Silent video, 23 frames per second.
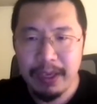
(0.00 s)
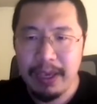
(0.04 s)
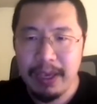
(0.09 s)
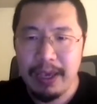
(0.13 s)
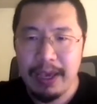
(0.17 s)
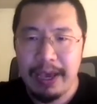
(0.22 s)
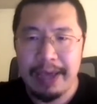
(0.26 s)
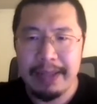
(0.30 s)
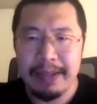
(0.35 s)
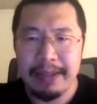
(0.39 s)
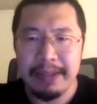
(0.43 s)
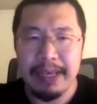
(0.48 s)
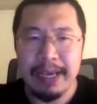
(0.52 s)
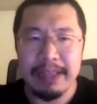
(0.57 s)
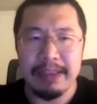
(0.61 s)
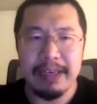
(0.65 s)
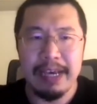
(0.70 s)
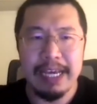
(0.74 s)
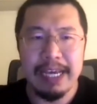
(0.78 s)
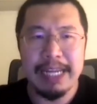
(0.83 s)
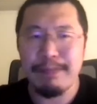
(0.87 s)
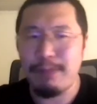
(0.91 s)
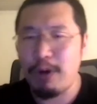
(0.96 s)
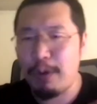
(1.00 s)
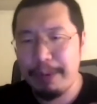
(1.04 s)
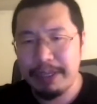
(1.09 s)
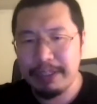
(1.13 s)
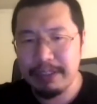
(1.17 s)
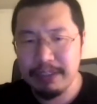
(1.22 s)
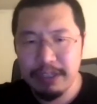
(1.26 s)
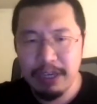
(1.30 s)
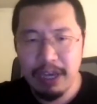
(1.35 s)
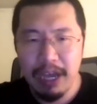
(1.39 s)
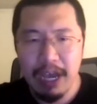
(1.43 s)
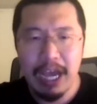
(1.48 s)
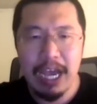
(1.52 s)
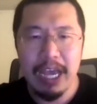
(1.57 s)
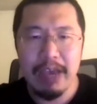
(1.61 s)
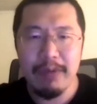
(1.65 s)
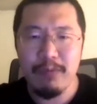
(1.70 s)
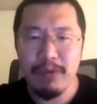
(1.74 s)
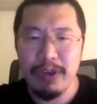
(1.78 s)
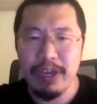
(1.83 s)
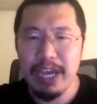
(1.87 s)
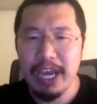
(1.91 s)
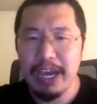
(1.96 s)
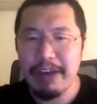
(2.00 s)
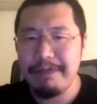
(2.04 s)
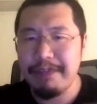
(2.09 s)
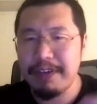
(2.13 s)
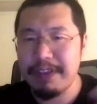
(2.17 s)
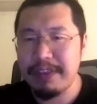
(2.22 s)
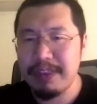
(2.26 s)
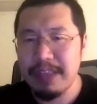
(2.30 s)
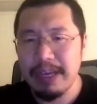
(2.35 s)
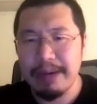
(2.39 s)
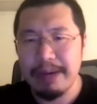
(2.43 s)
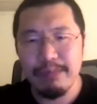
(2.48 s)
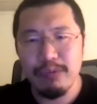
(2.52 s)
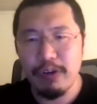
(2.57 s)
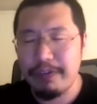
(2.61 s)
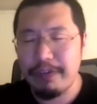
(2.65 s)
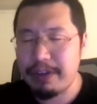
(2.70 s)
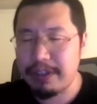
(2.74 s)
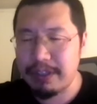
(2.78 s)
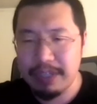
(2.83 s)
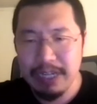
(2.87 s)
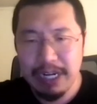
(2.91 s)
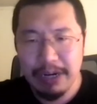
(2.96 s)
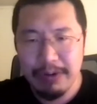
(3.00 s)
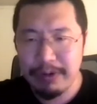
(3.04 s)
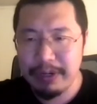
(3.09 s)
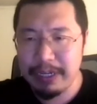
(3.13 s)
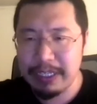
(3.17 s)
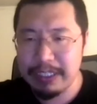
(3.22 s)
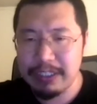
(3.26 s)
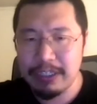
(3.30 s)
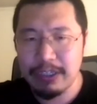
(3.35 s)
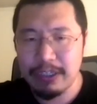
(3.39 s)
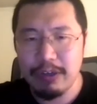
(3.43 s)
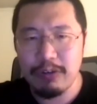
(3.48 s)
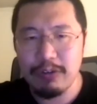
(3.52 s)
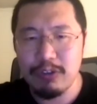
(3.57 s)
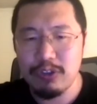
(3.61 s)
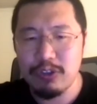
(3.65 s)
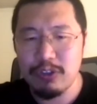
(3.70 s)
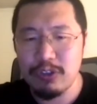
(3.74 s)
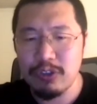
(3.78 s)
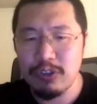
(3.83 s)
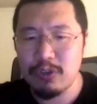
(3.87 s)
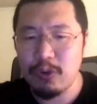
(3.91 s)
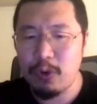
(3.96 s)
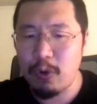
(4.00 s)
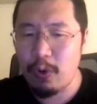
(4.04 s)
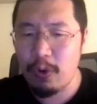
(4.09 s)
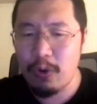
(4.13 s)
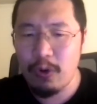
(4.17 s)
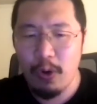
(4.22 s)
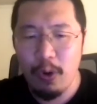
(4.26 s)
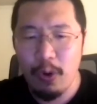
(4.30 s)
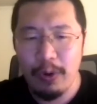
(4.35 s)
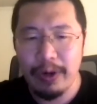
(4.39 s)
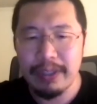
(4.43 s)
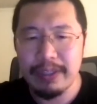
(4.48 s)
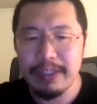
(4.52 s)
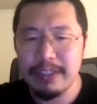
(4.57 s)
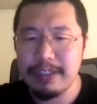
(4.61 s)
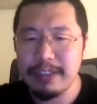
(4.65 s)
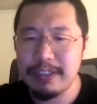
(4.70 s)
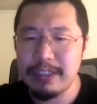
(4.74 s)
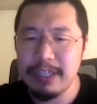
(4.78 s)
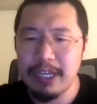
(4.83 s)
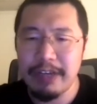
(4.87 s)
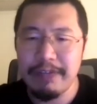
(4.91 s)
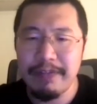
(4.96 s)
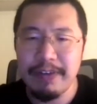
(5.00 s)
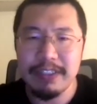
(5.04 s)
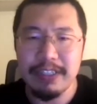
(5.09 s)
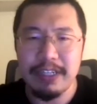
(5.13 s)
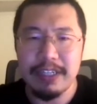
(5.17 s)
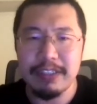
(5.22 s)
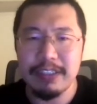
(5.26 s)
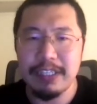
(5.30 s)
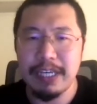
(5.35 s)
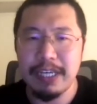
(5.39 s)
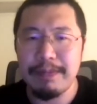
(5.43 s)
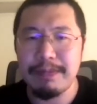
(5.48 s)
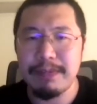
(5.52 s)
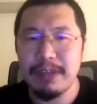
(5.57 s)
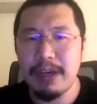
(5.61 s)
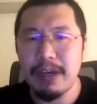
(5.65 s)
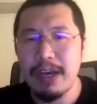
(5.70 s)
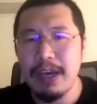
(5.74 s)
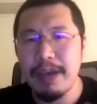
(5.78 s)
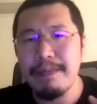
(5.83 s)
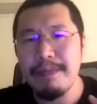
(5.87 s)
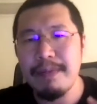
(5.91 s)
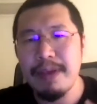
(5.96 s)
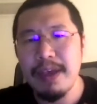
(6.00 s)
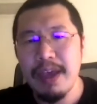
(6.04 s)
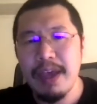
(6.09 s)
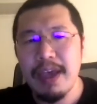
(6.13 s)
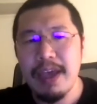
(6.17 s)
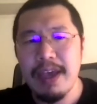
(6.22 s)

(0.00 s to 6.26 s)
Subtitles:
And at any moment in time, we have a number of concurrent executions all calling this service at the same time.